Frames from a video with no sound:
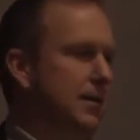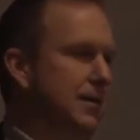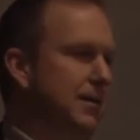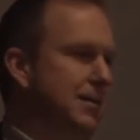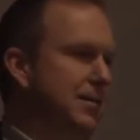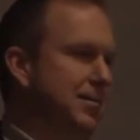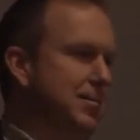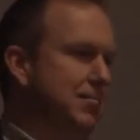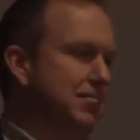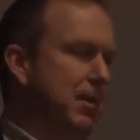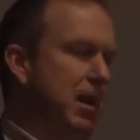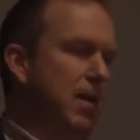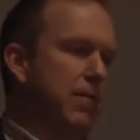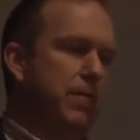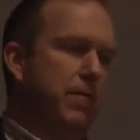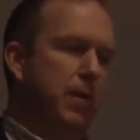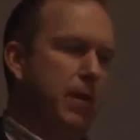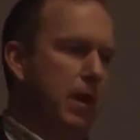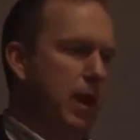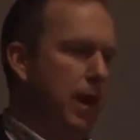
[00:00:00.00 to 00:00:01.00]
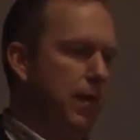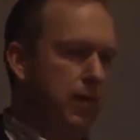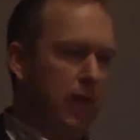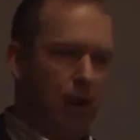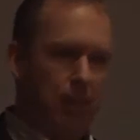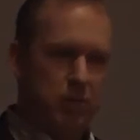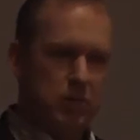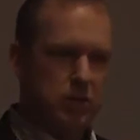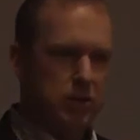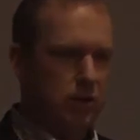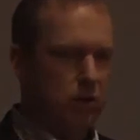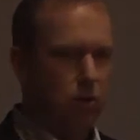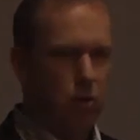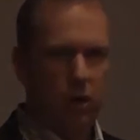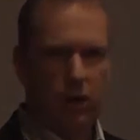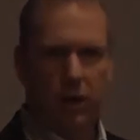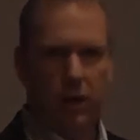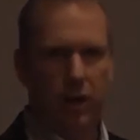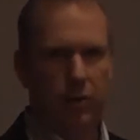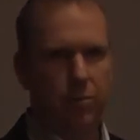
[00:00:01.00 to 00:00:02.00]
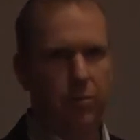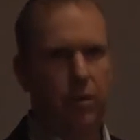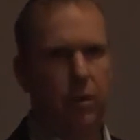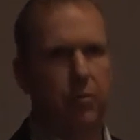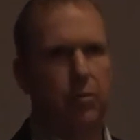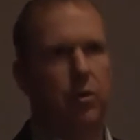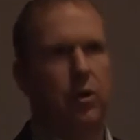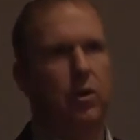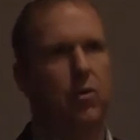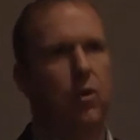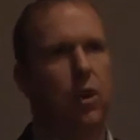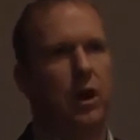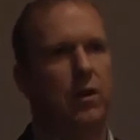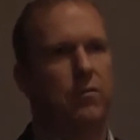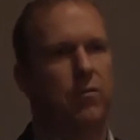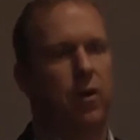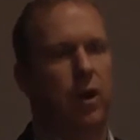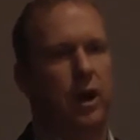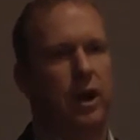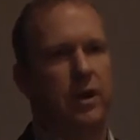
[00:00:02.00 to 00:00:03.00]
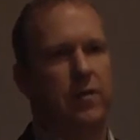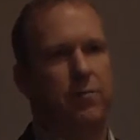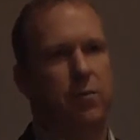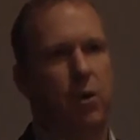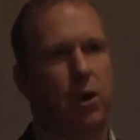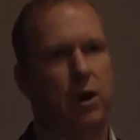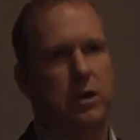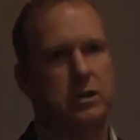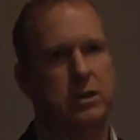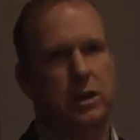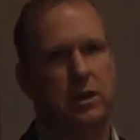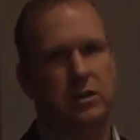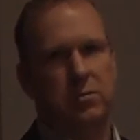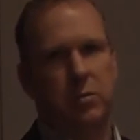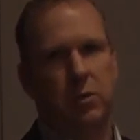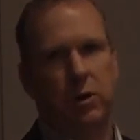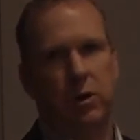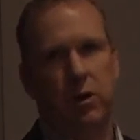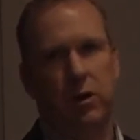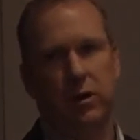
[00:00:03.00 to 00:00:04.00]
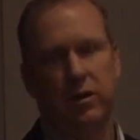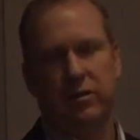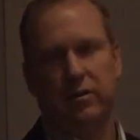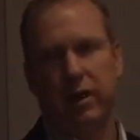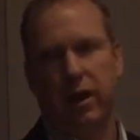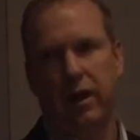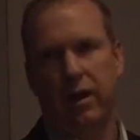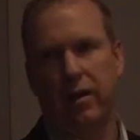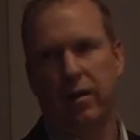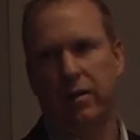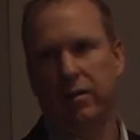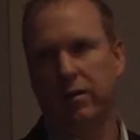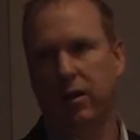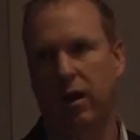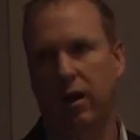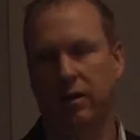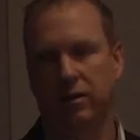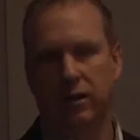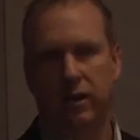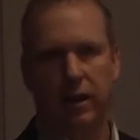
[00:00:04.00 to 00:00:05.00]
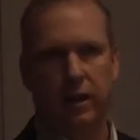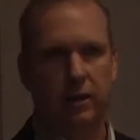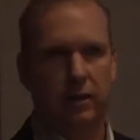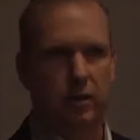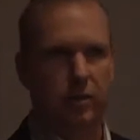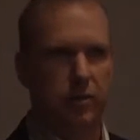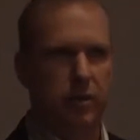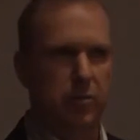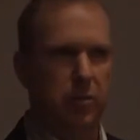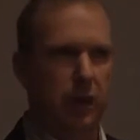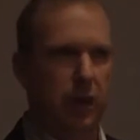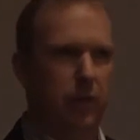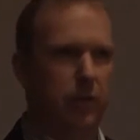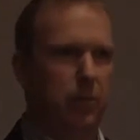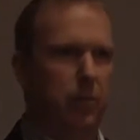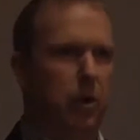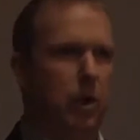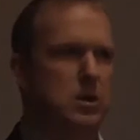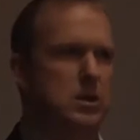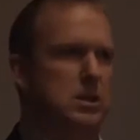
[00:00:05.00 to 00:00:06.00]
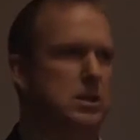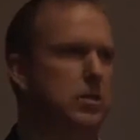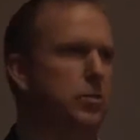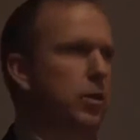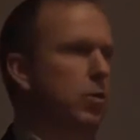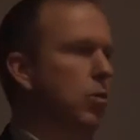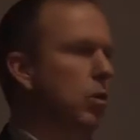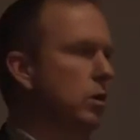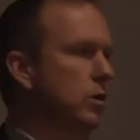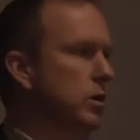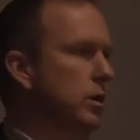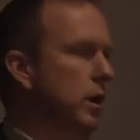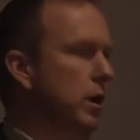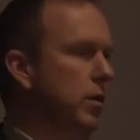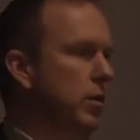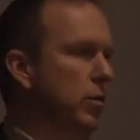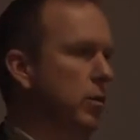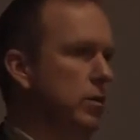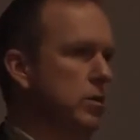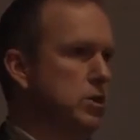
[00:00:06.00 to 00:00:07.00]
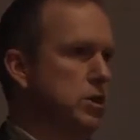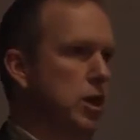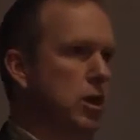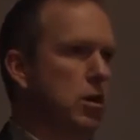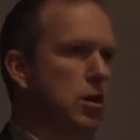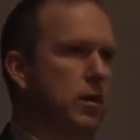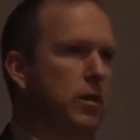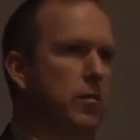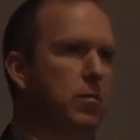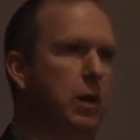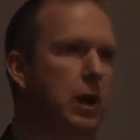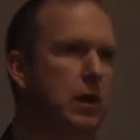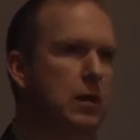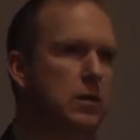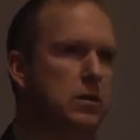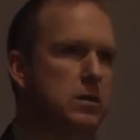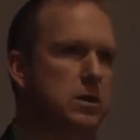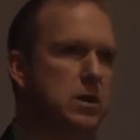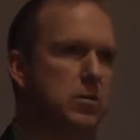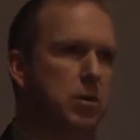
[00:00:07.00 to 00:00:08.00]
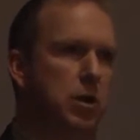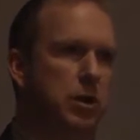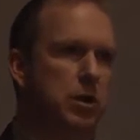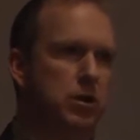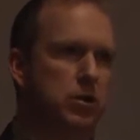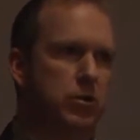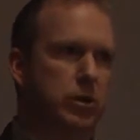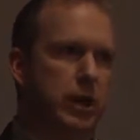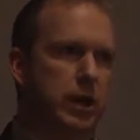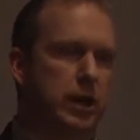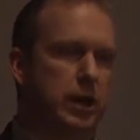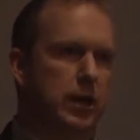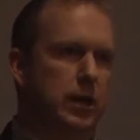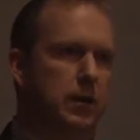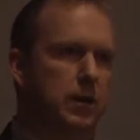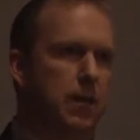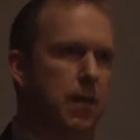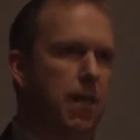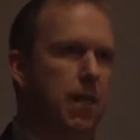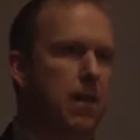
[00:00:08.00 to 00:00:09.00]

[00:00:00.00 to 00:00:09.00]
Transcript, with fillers: Um, have had the opportunity to work on a, a, pretty wide variety of projects, but are excited to talk today a little bit about the project that we worked together with Jared and the Myler team on creating.